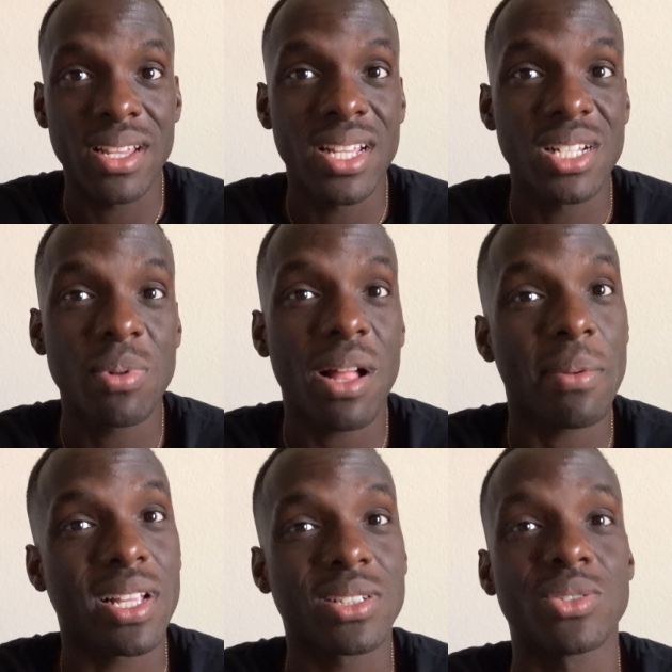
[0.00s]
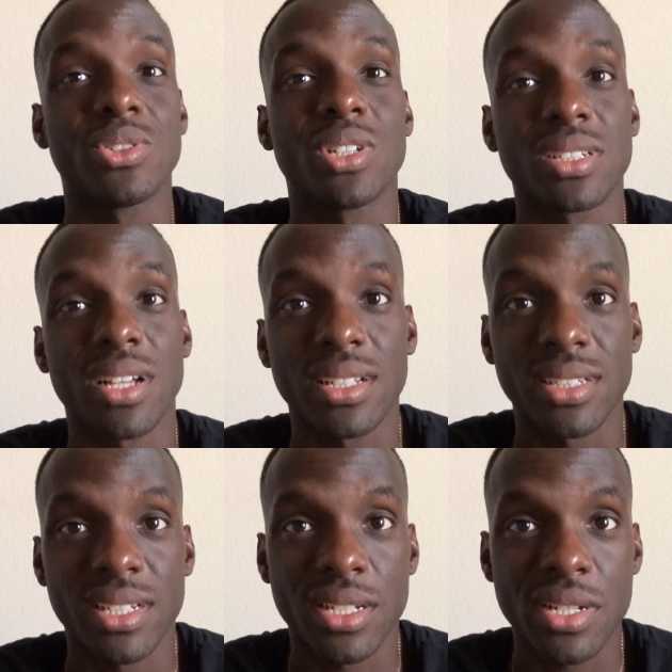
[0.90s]
it's probably because you just got
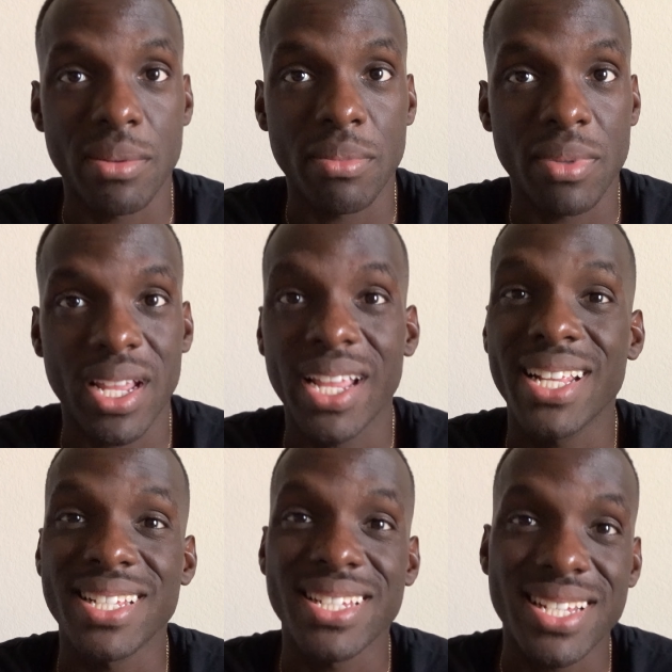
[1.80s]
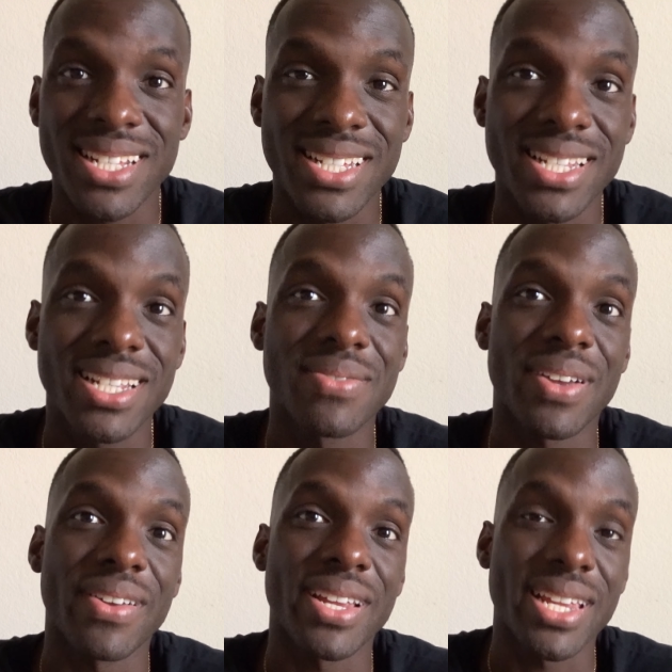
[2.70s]
into the gym, and consistency is
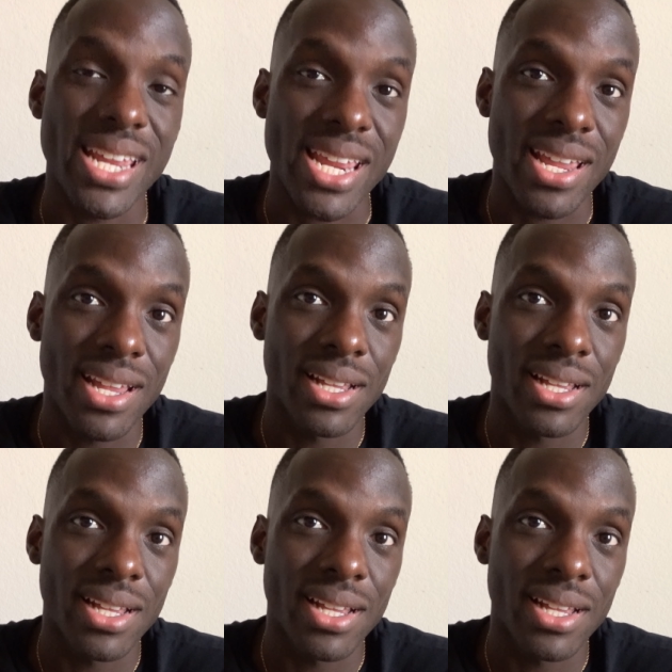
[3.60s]
very key.